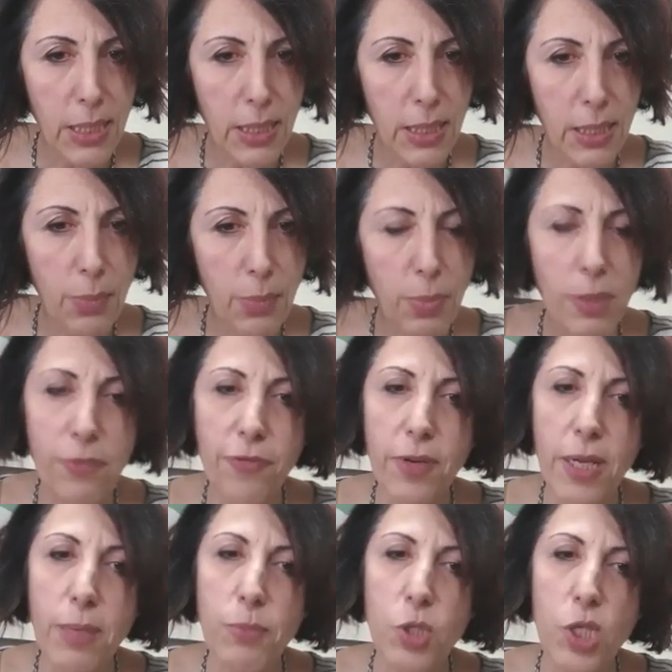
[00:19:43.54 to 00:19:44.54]
Double
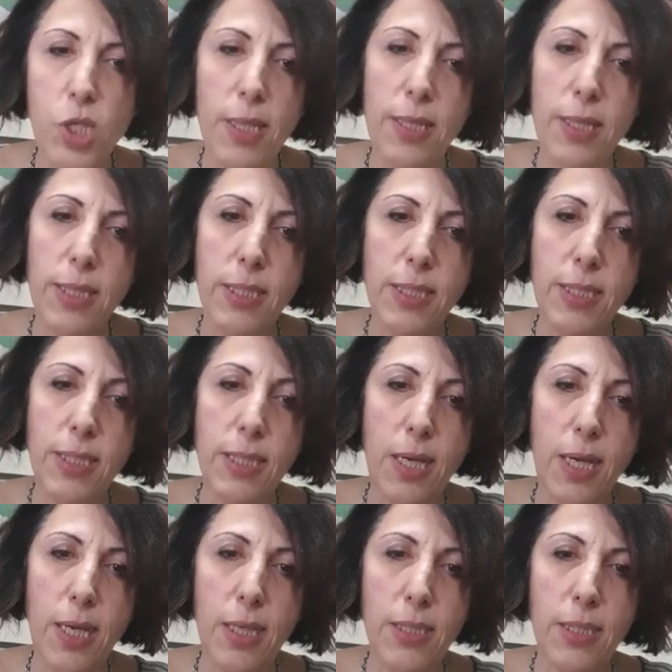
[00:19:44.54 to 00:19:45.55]
frame shell
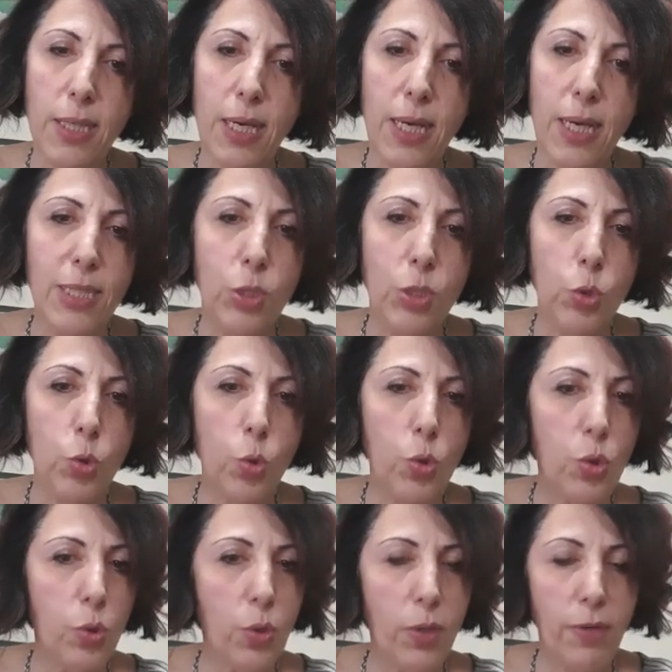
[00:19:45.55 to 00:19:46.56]
inside. I
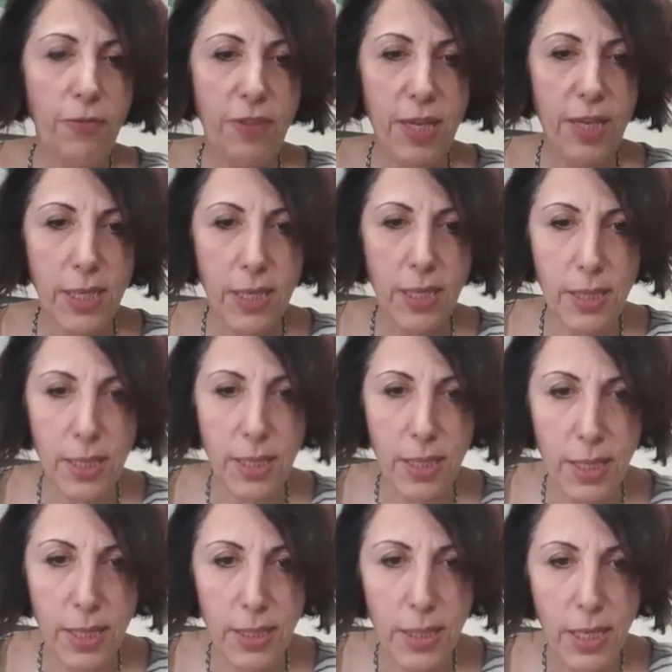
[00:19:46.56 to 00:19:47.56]
don't know if I get
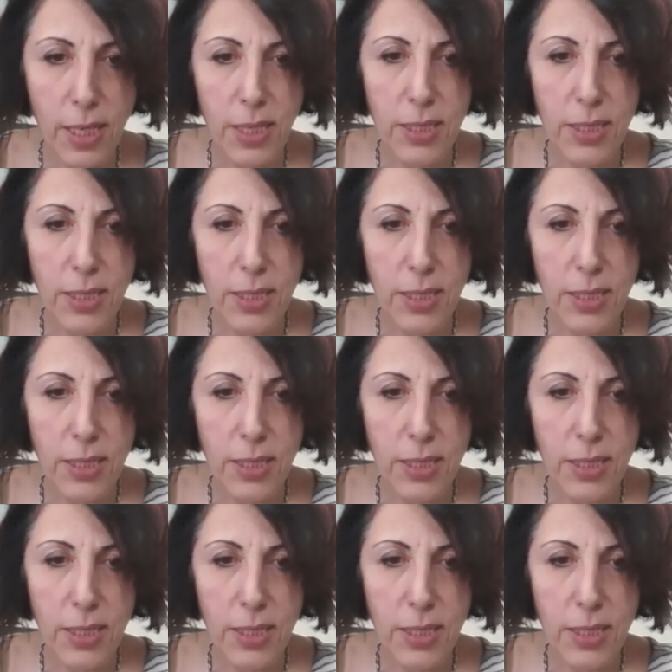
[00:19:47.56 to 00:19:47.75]
that.